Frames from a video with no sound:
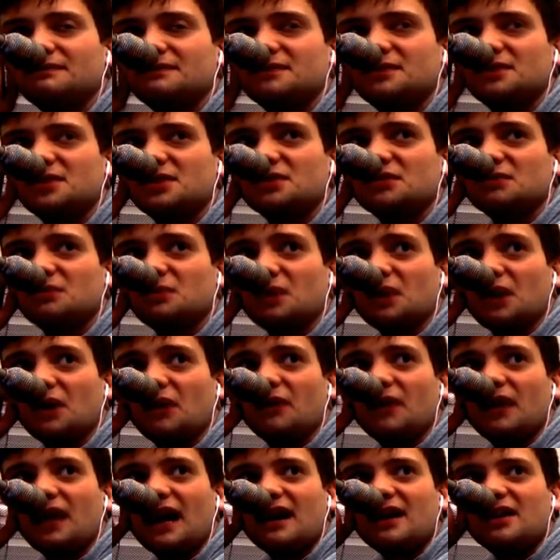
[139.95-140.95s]
just were
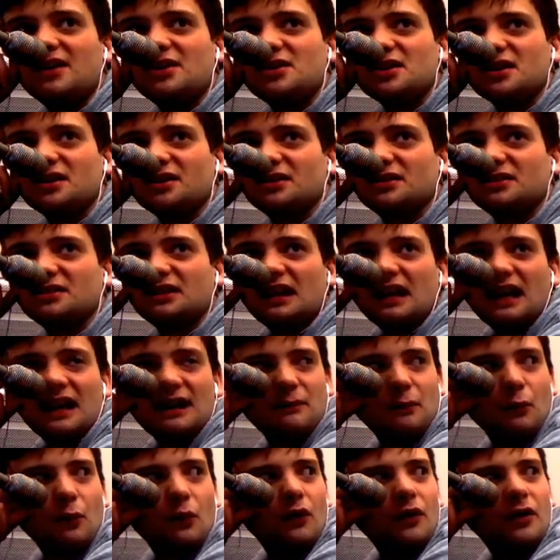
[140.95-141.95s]
going at each other at the
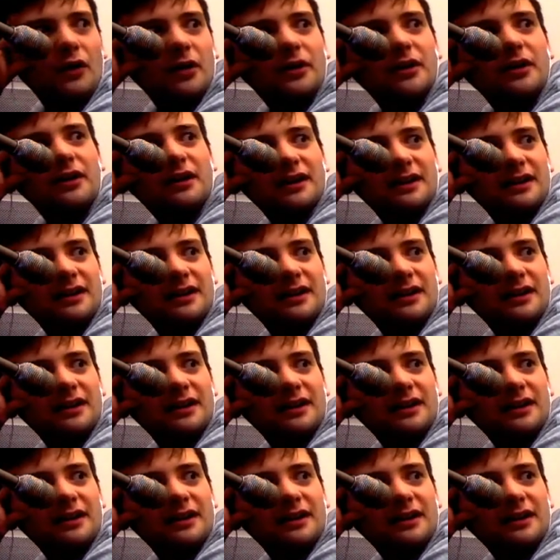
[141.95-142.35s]
game 1.